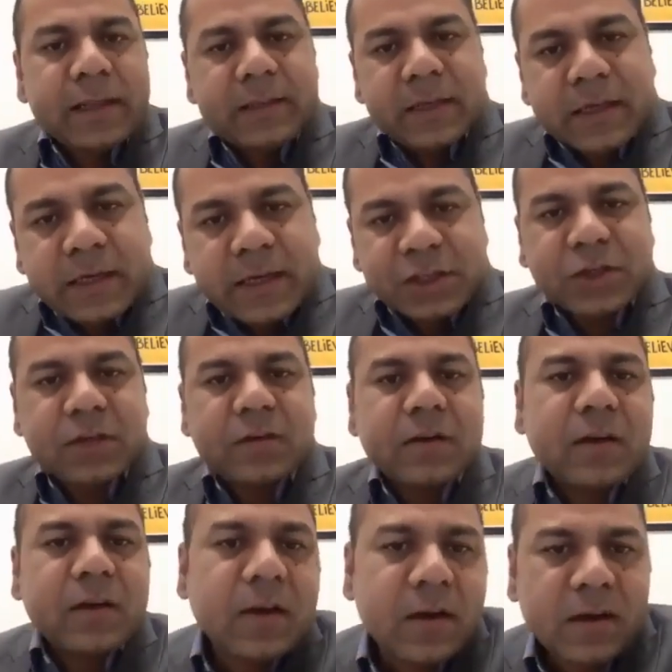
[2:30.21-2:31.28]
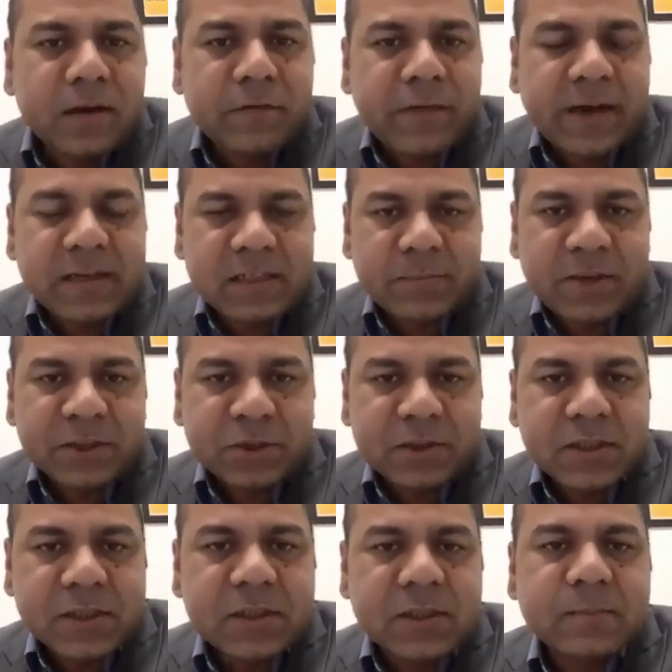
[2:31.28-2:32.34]
the kitchen fire suppression
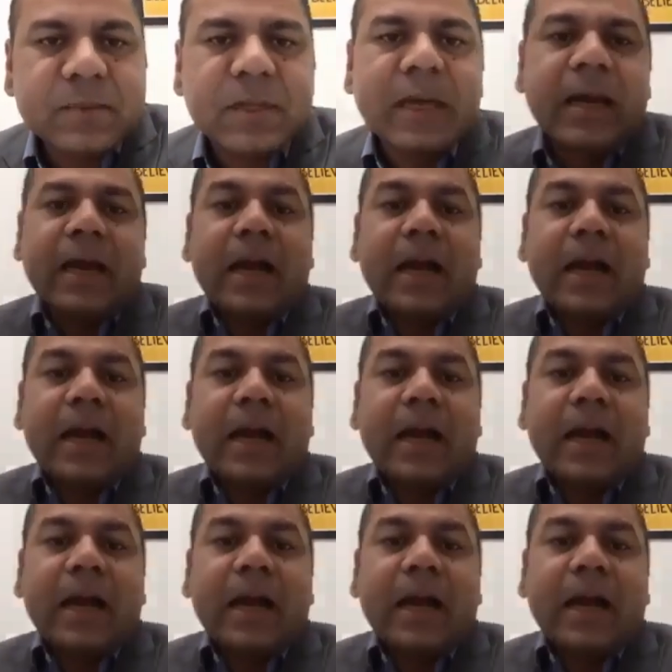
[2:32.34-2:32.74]
systems,